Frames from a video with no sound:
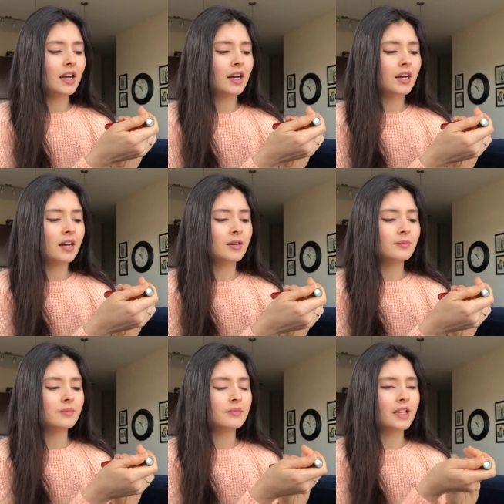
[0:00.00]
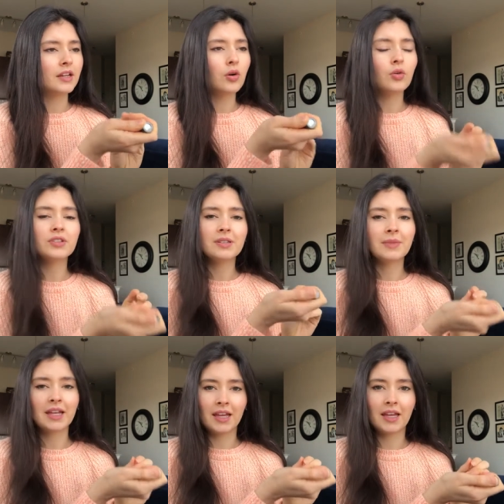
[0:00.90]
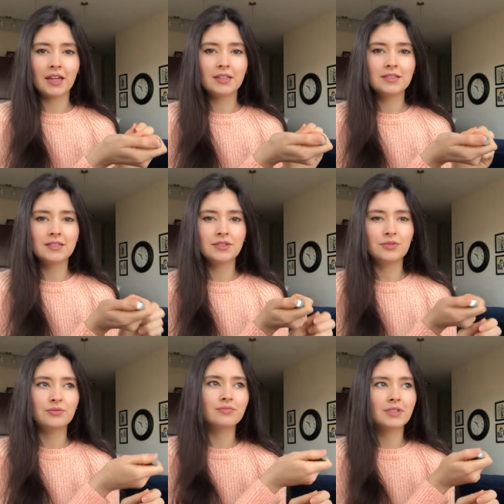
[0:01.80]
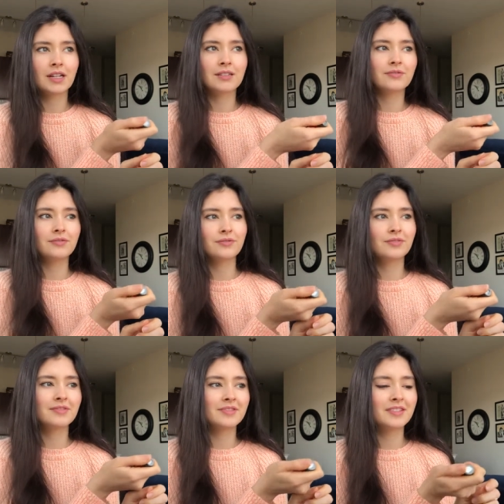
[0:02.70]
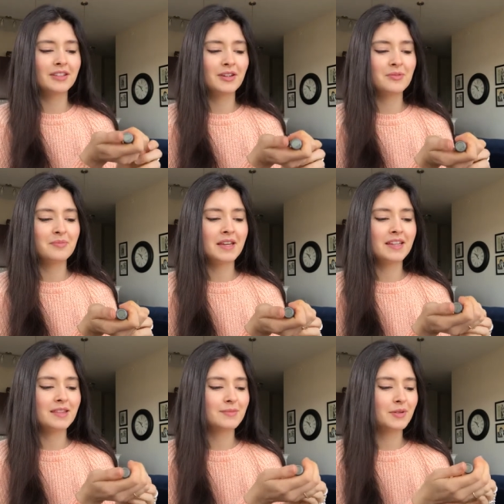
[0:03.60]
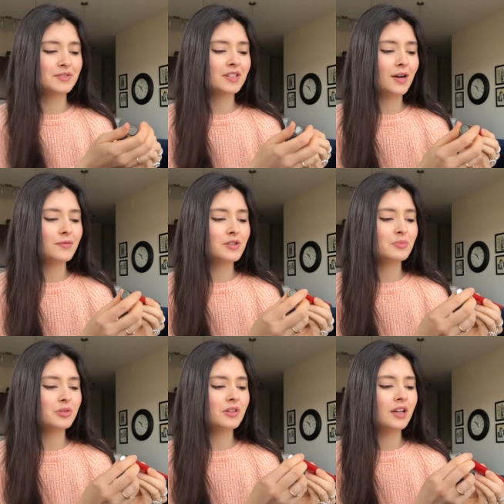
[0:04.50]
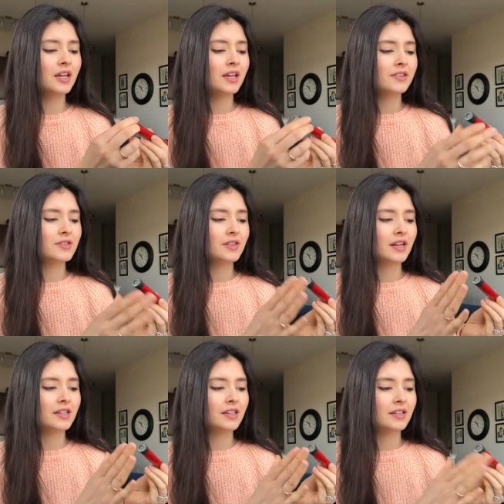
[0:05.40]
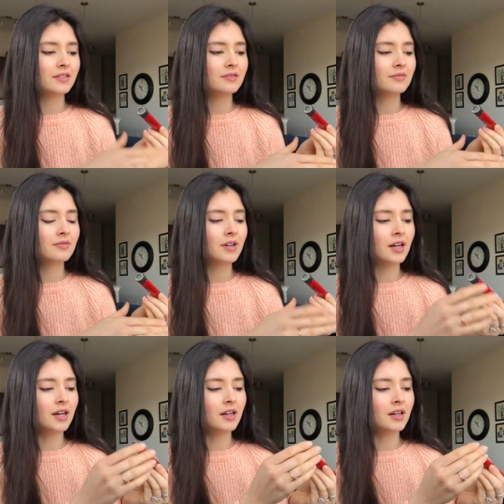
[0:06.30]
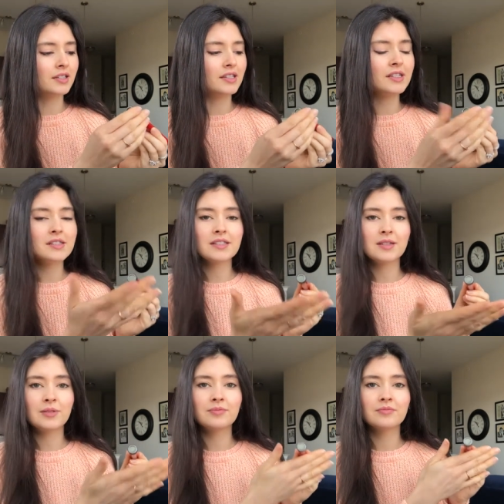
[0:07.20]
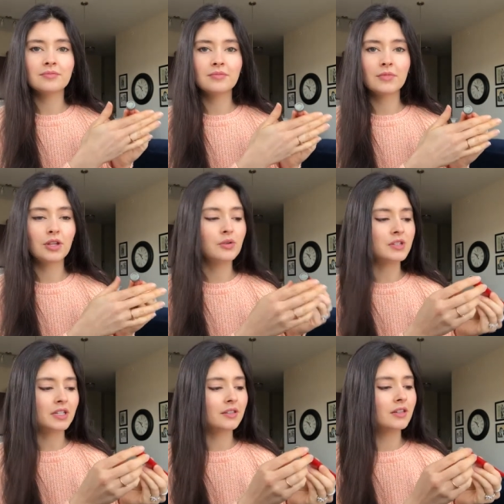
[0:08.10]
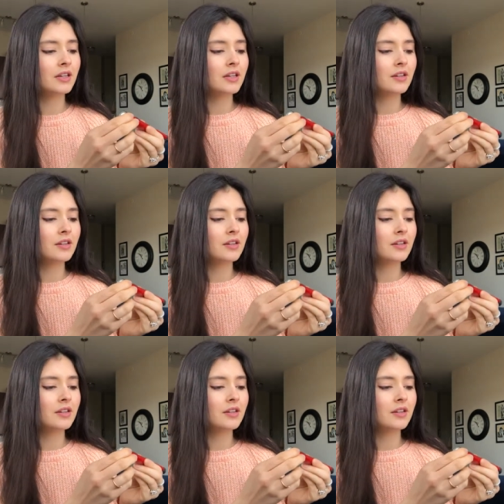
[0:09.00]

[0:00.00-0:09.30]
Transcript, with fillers: um, and hold it in my hand to kind of, you know, make it the most comfortable so that I can get uh, an easy load in